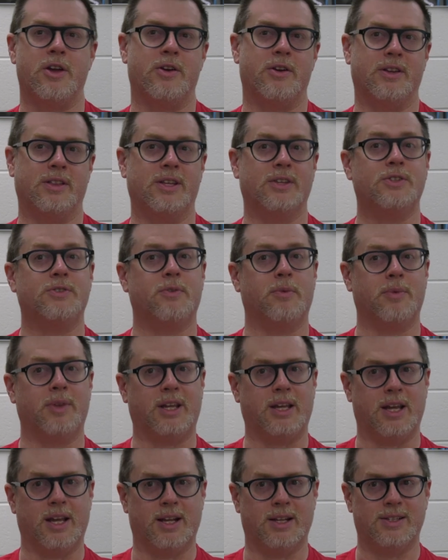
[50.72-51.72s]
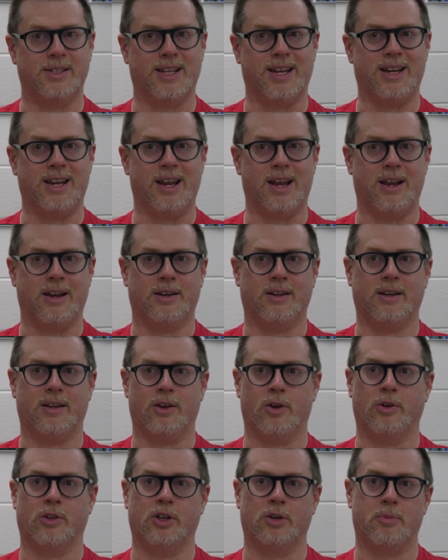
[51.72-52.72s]
hearing this from the kids. They need
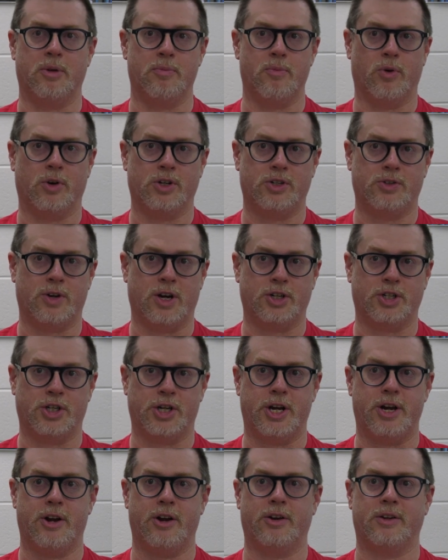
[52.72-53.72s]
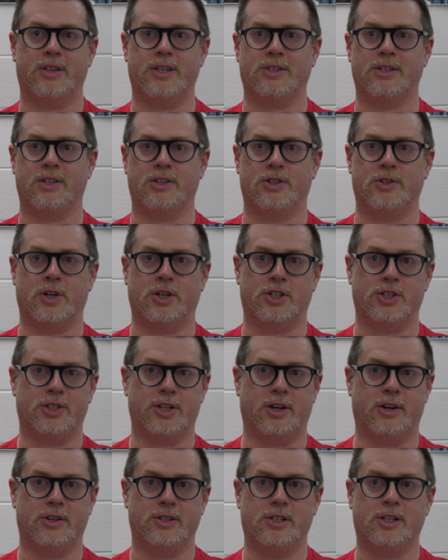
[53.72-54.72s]
you know a little bit more structure here. These instructions
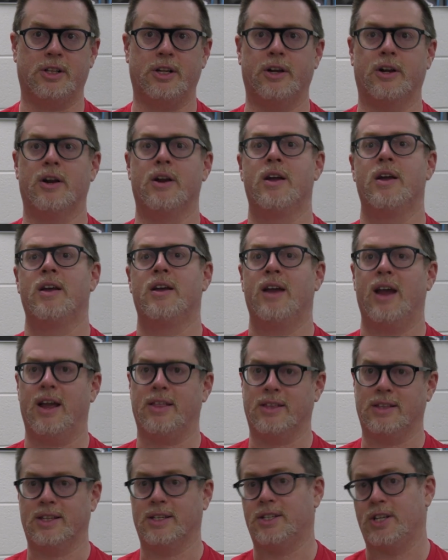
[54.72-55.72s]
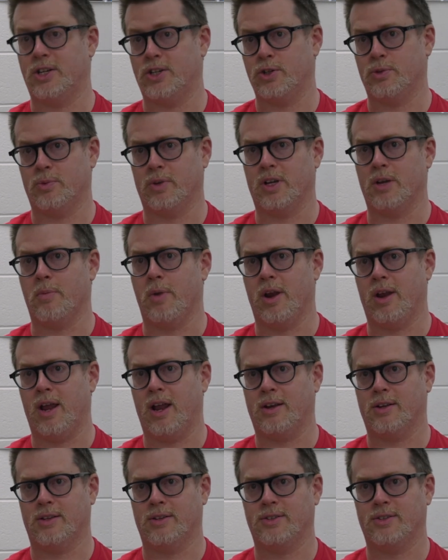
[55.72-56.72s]
aren't as clear and then the teachers will communicate to